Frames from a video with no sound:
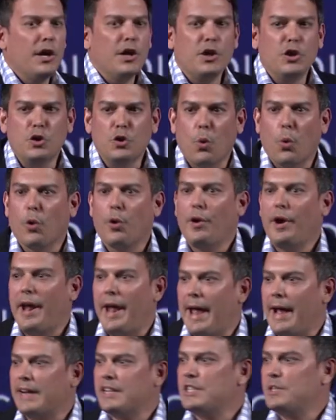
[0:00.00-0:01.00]
your
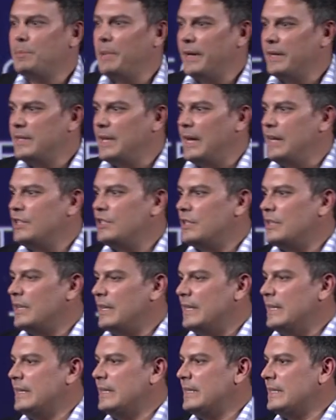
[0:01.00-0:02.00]
expectation
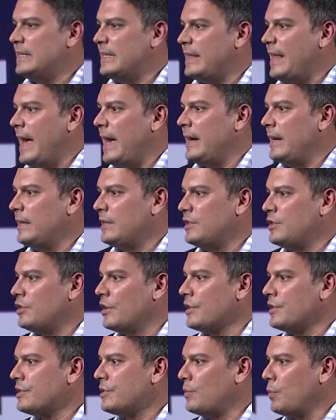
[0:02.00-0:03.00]
is that it
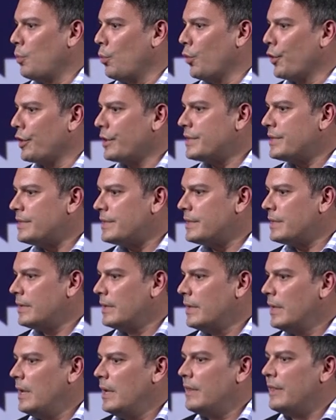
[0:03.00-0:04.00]
just works,
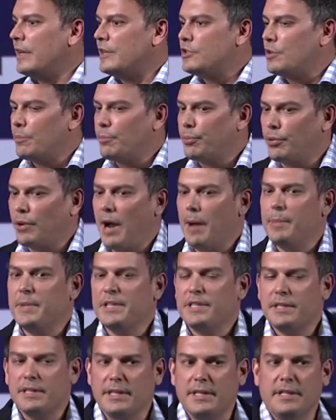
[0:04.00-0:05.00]
that your
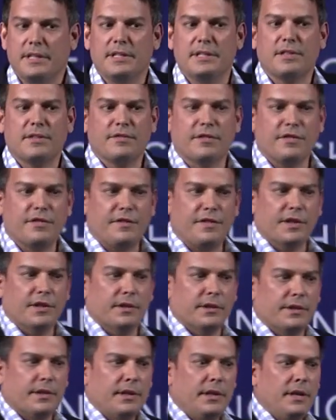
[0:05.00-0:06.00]
promise is
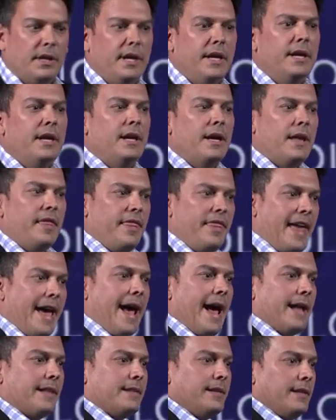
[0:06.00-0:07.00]
fulfilled. And
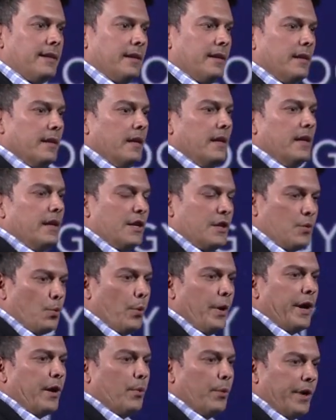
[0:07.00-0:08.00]
that is
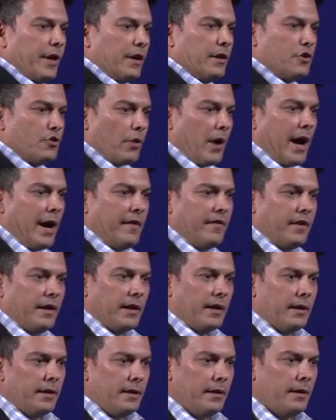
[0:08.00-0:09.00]
where we are driving
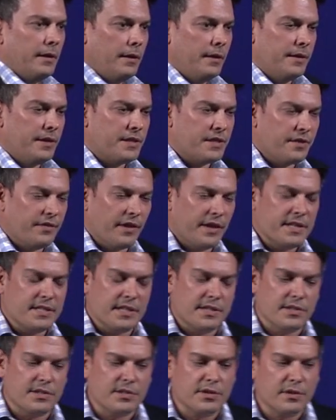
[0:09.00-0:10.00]
this device
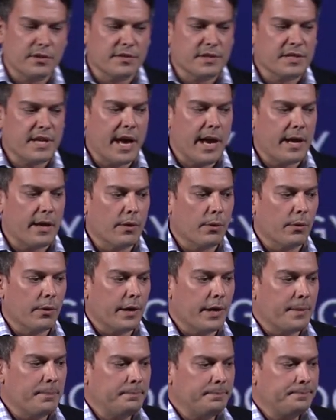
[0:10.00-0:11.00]
as a service
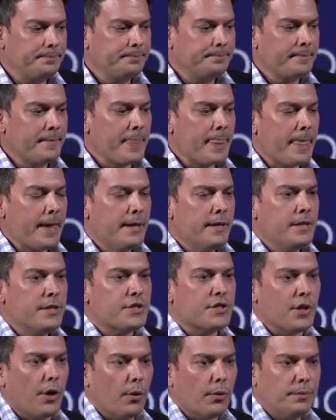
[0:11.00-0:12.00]
category.
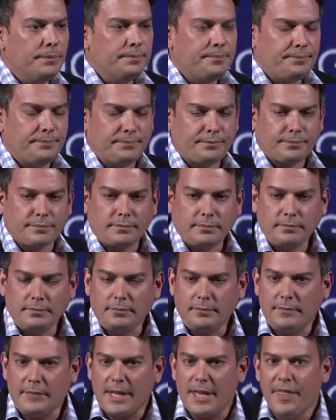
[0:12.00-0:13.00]
So,
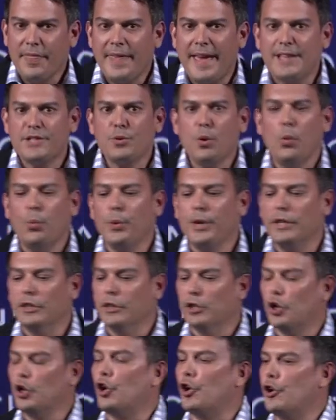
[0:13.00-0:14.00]
that's what we
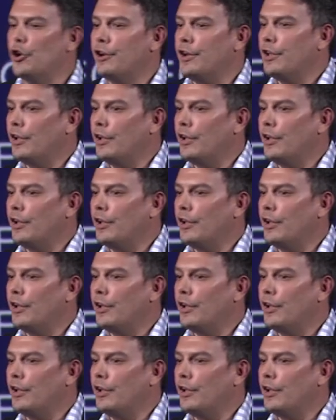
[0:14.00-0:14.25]
learned